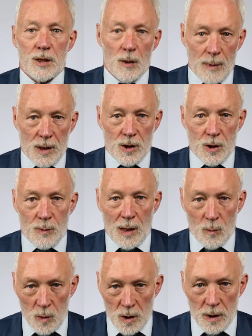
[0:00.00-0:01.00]
so much to
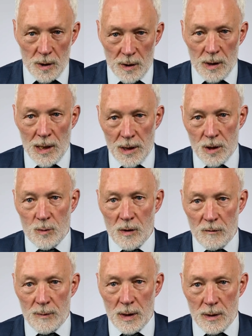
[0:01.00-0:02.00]
our work in the last
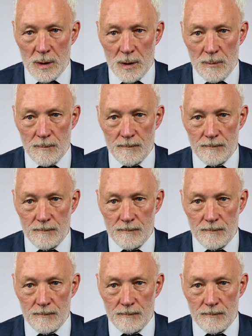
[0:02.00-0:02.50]
12 months.